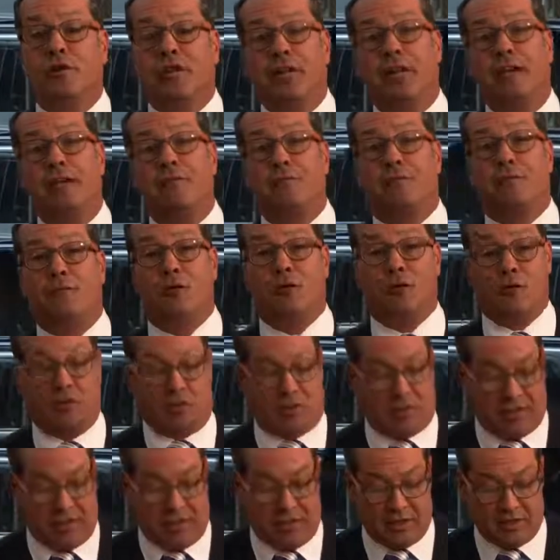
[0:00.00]
learned today,
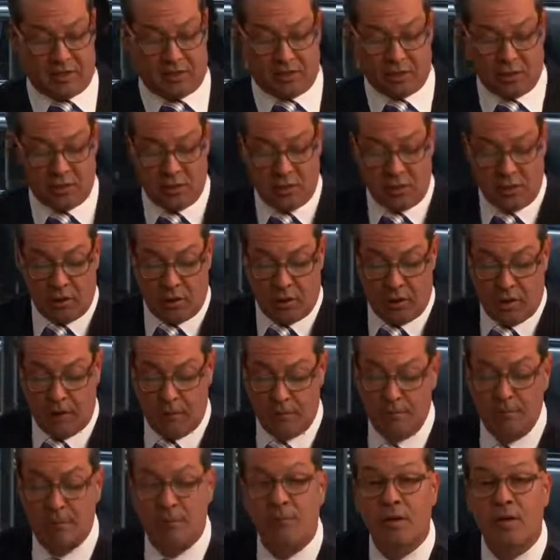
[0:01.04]
folks, is
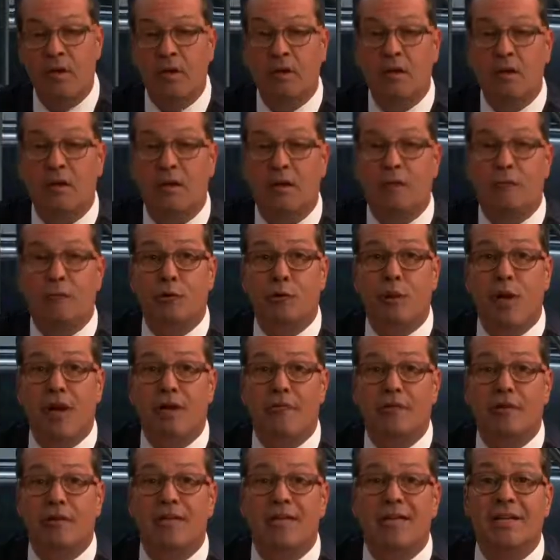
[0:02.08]
if you
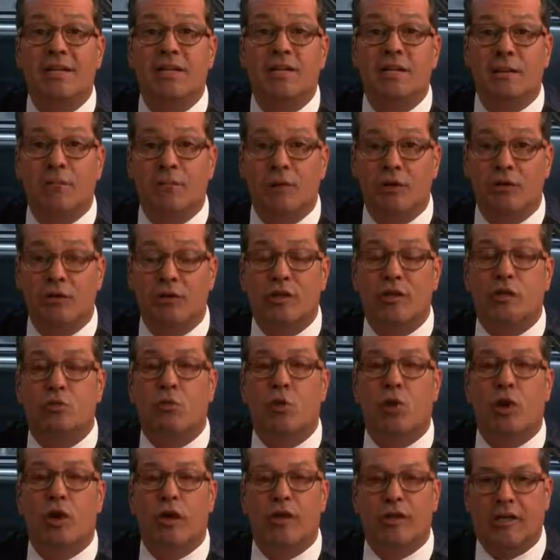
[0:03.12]
have illegal
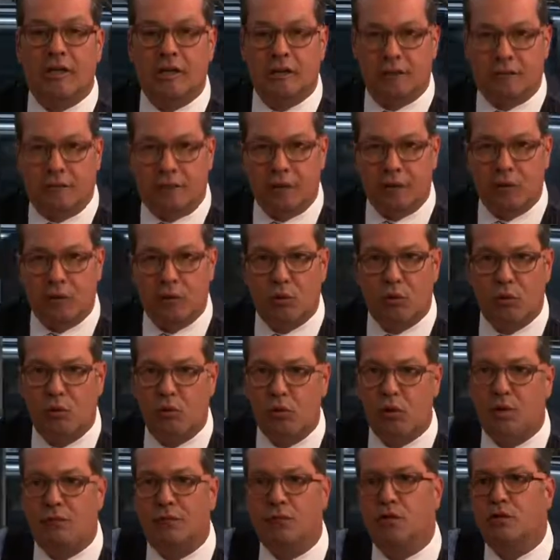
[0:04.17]
immigrants working for you
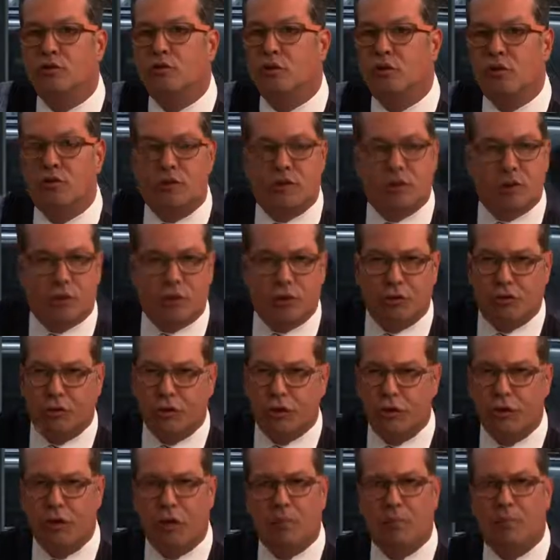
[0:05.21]
who have no social
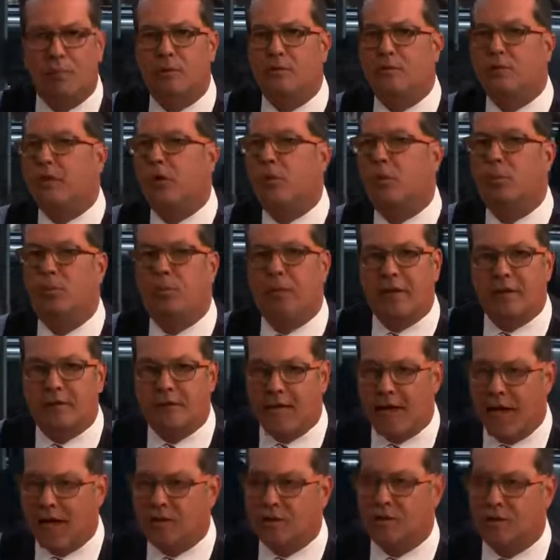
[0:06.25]
security numbers, they don't pay
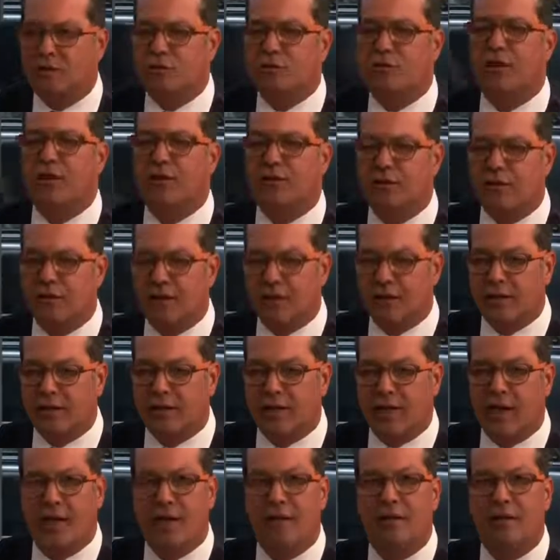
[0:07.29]
taxes or anything like that.